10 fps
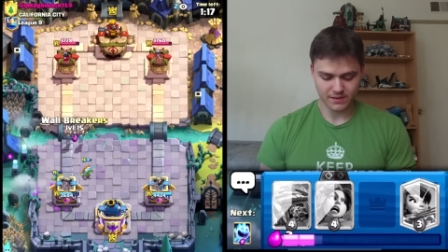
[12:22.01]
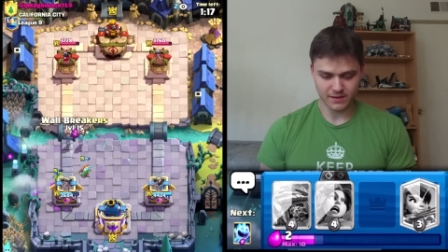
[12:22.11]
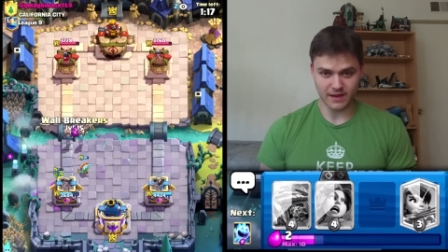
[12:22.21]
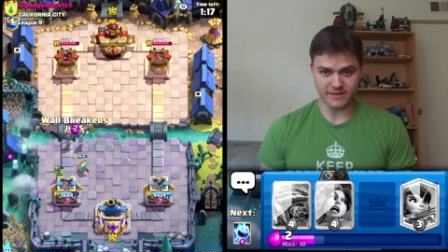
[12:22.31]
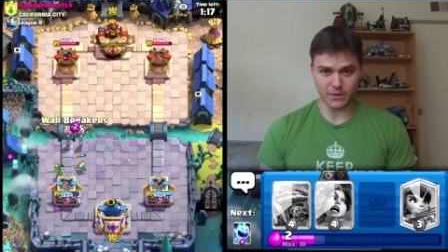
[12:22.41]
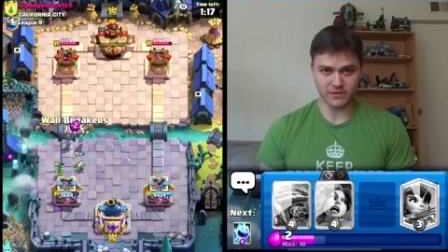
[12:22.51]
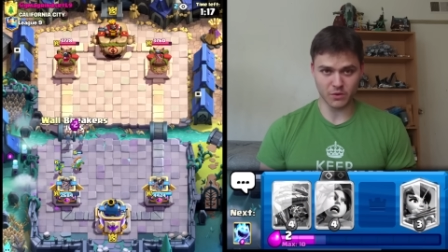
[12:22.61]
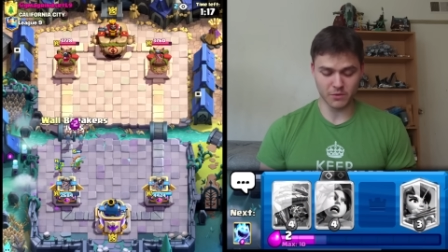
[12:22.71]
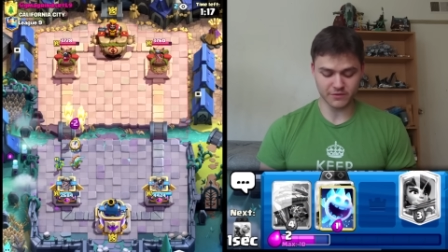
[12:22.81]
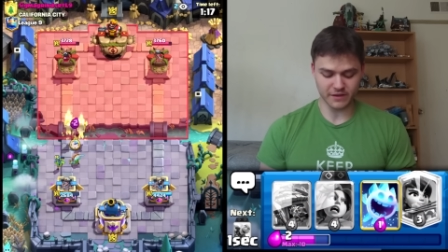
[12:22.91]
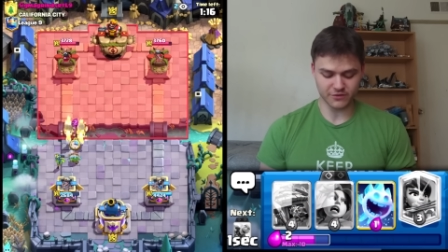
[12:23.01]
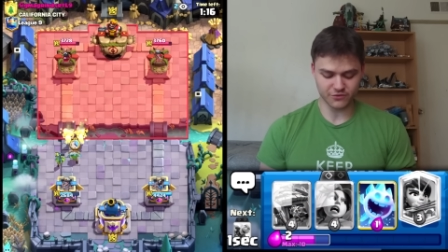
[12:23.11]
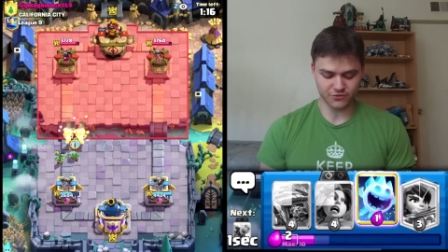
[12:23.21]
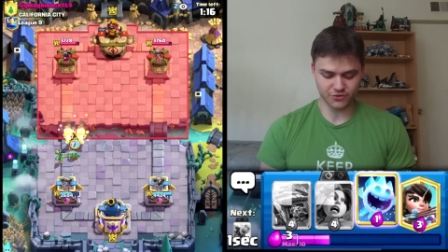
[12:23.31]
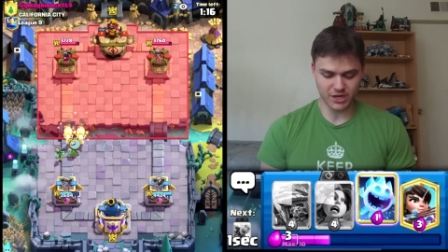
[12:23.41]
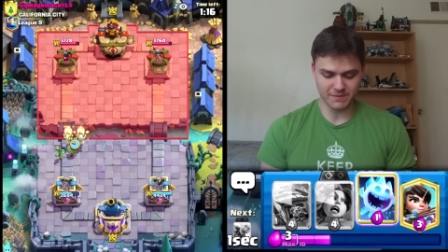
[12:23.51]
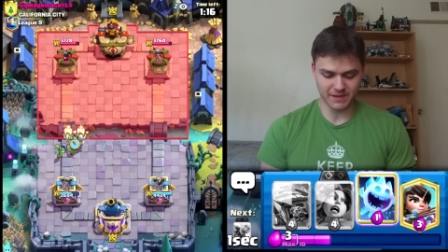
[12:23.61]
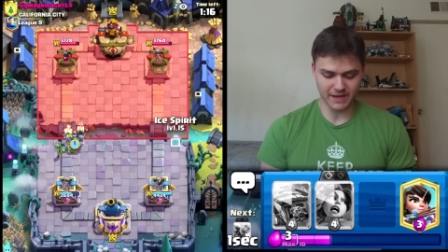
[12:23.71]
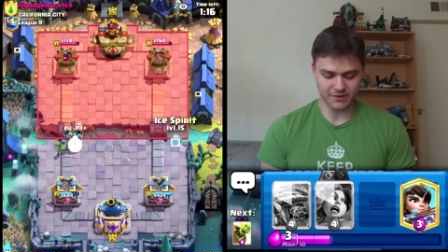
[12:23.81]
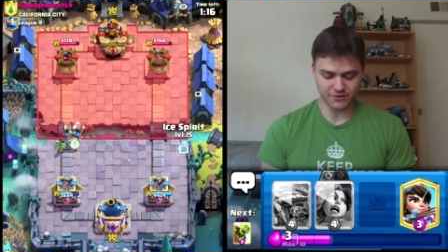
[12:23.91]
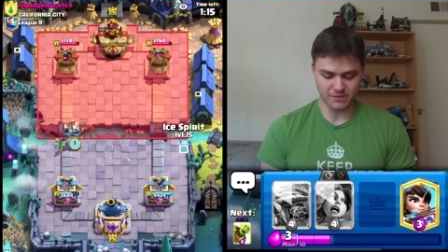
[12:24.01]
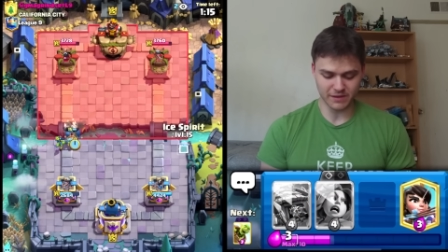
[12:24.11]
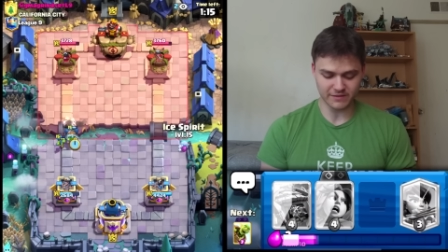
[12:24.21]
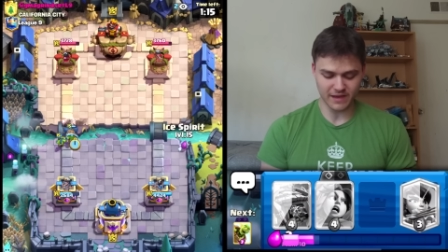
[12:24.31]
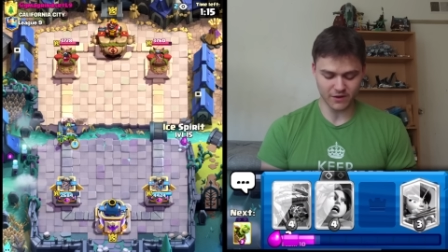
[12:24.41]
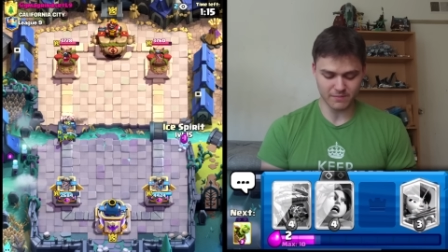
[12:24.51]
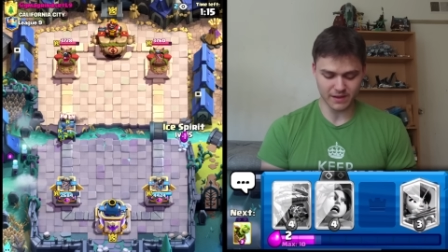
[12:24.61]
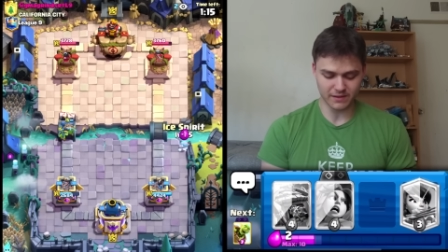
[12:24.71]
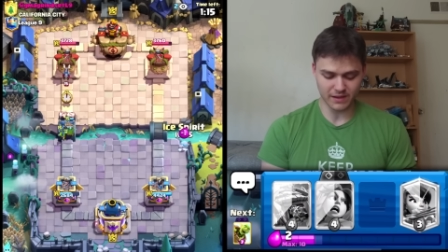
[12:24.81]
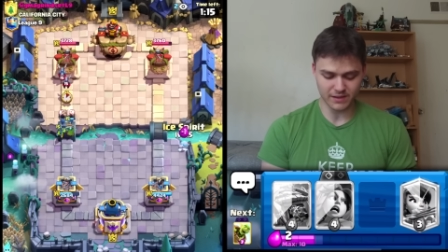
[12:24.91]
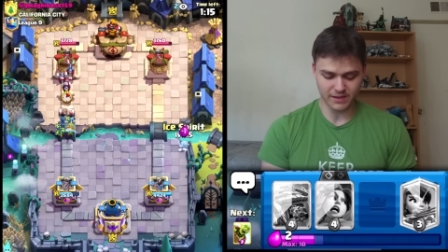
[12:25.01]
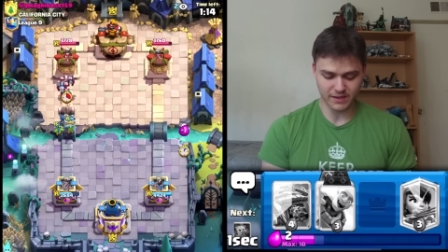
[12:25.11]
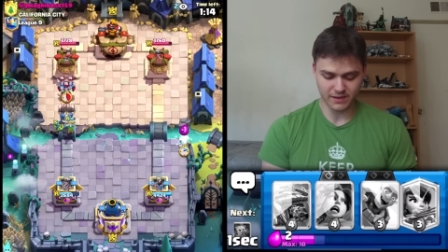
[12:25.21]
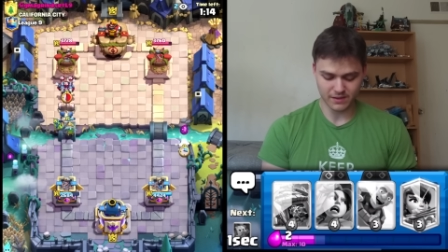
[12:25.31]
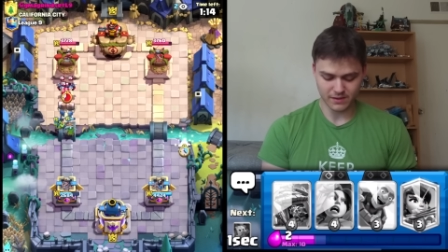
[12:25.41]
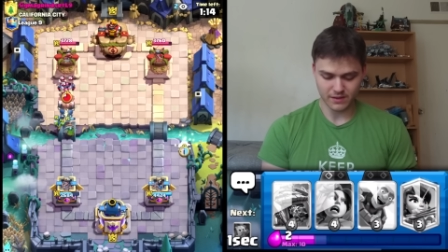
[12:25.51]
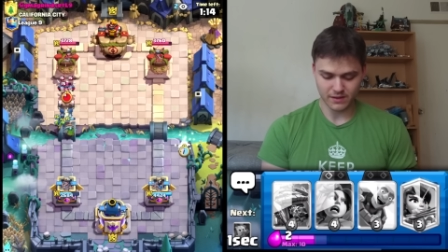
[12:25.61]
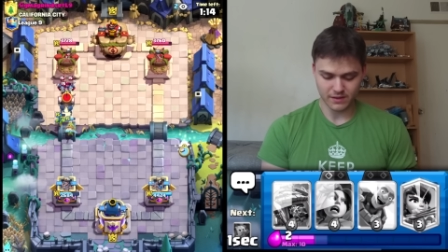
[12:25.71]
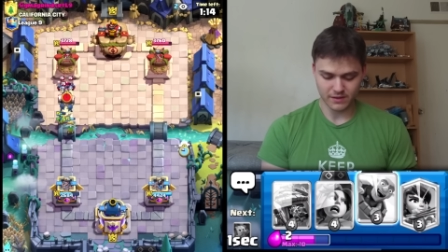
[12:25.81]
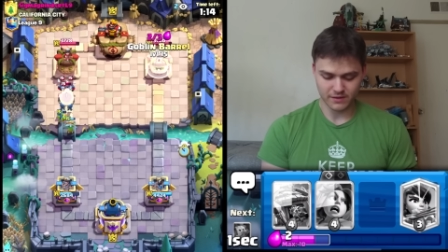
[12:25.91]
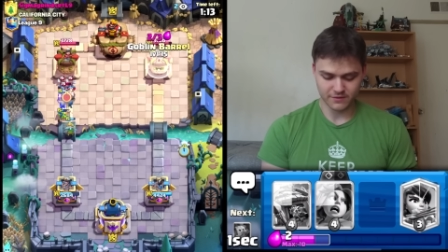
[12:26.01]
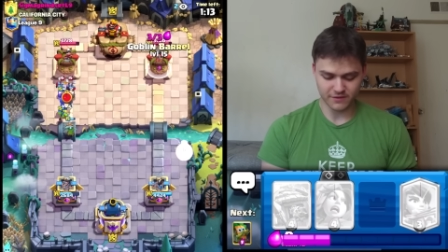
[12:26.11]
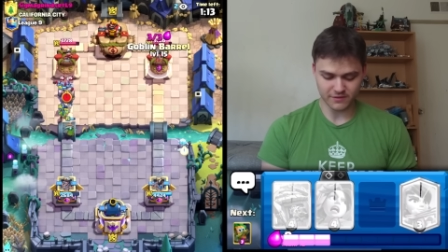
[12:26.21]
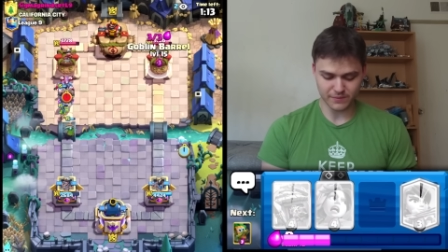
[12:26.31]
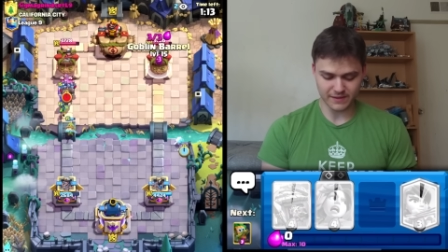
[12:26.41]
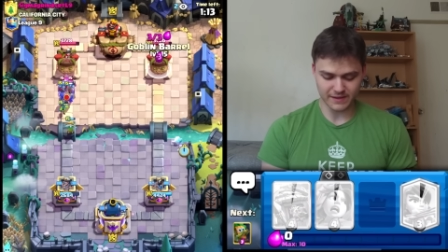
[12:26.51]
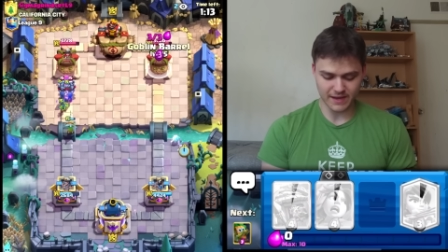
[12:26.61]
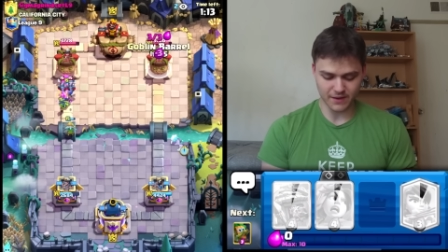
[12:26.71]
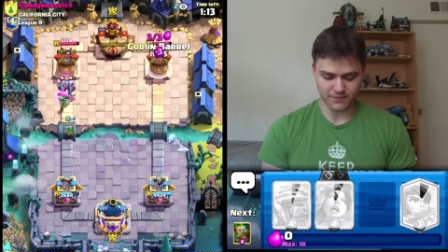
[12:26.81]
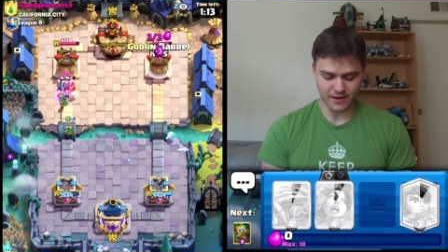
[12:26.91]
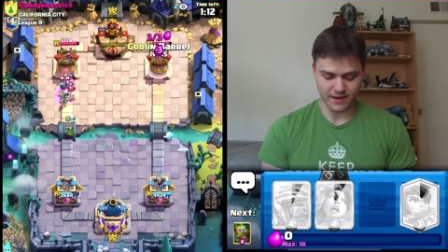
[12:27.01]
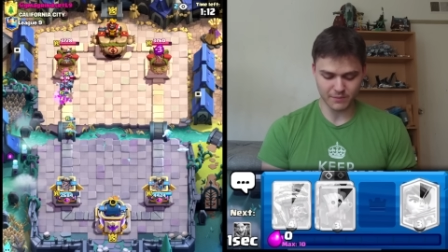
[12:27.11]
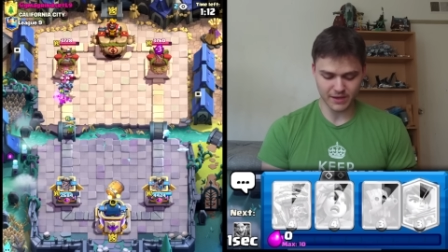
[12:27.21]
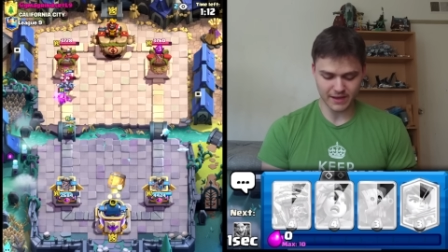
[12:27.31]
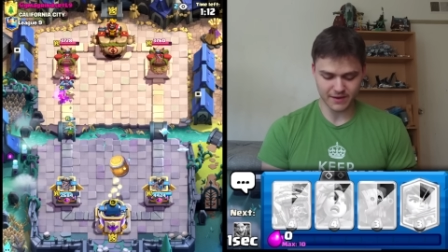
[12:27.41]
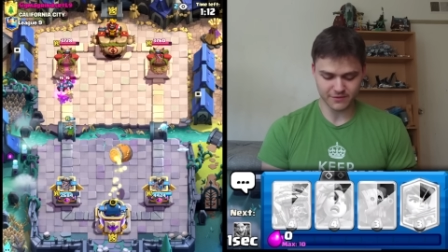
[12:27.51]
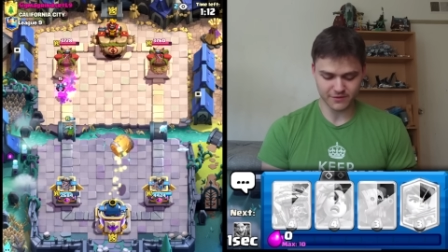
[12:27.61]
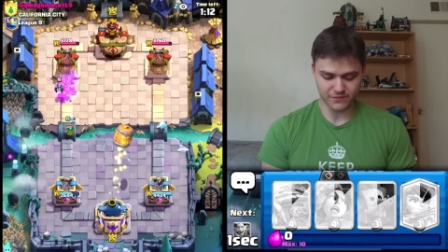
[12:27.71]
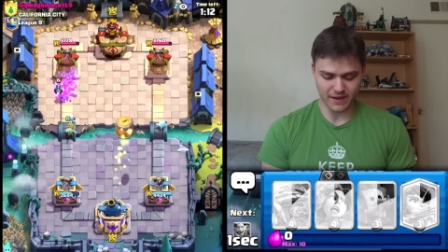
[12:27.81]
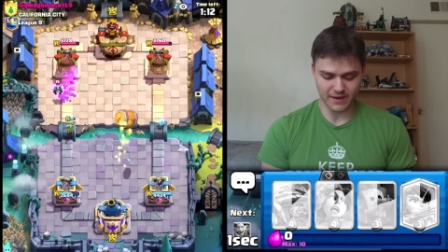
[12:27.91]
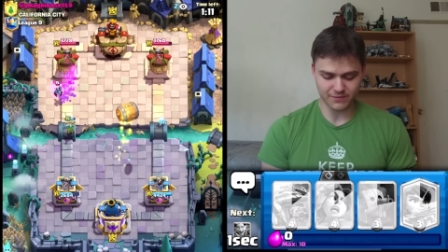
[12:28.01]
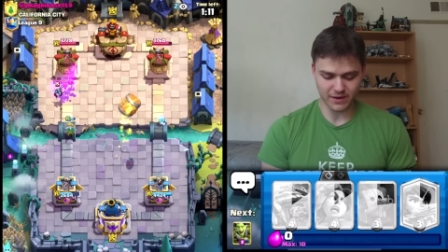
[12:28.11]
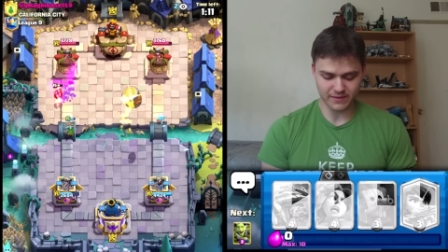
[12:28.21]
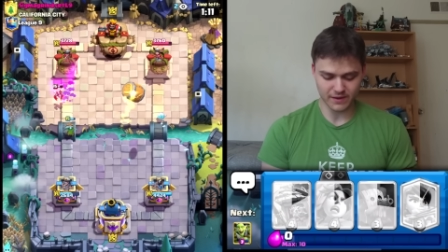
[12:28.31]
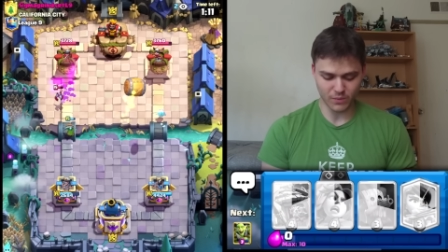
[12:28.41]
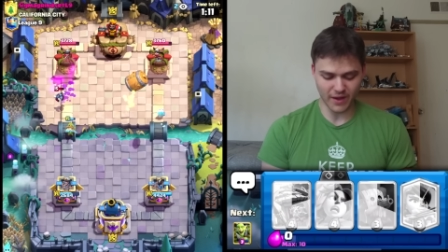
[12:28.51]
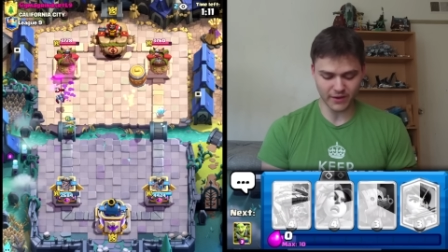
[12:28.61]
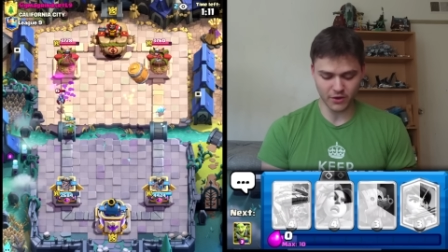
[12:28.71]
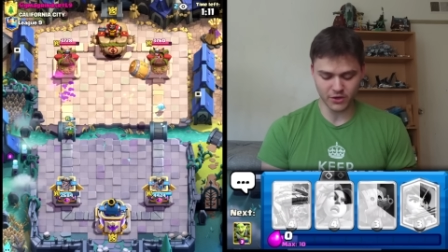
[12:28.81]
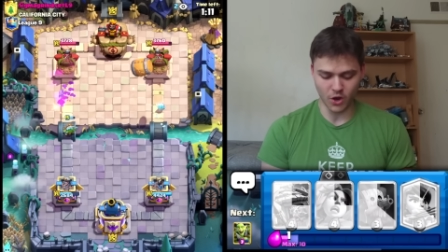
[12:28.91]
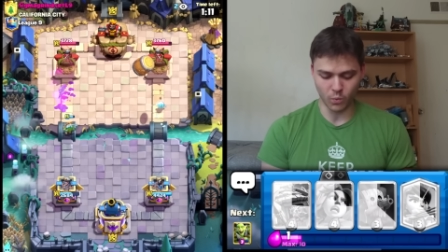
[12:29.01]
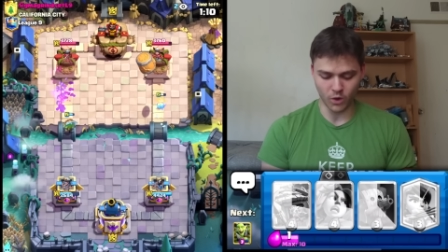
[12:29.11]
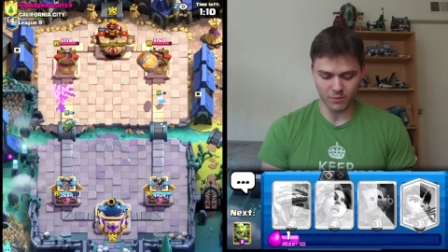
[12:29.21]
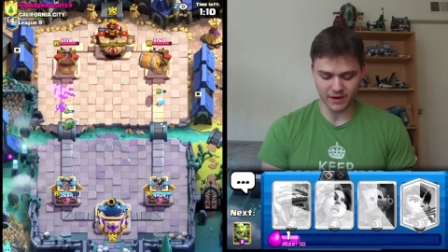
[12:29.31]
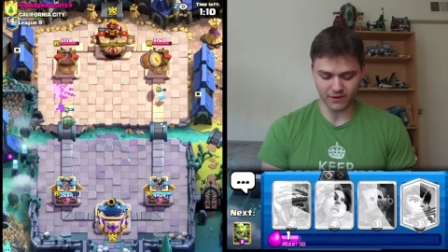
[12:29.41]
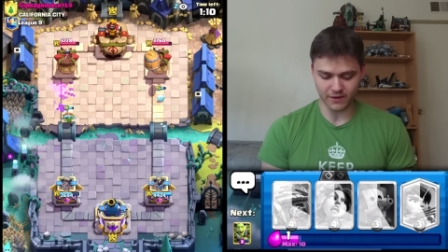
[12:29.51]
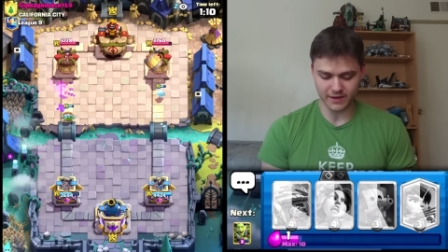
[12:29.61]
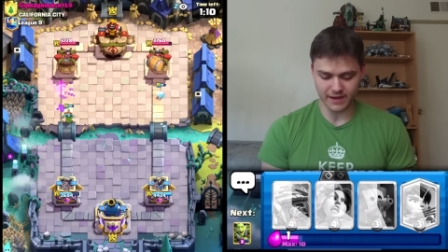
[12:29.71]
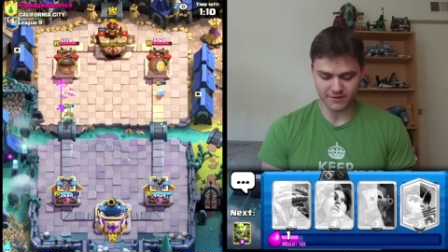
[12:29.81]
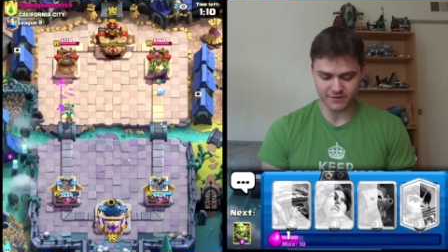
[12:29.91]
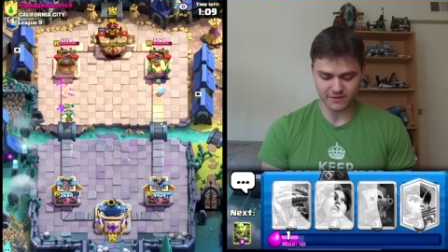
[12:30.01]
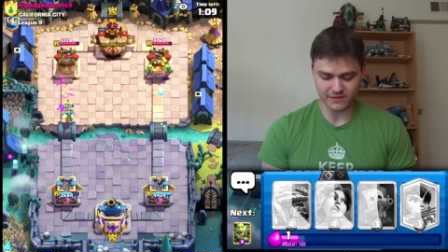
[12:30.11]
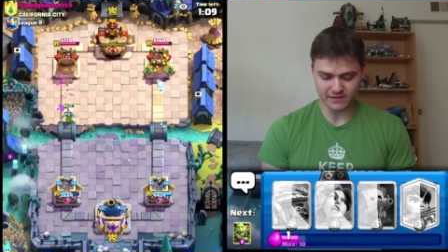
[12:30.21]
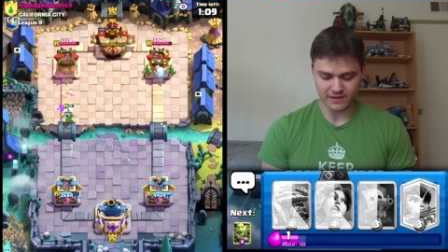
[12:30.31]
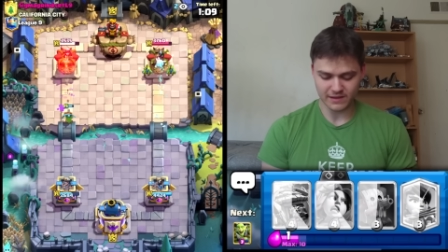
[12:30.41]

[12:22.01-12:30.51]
Guys, that was almost extremely, extremely scary, but luckily, just with the nick of time, we kind of survived right there. Wow, I got no wall breaker connections.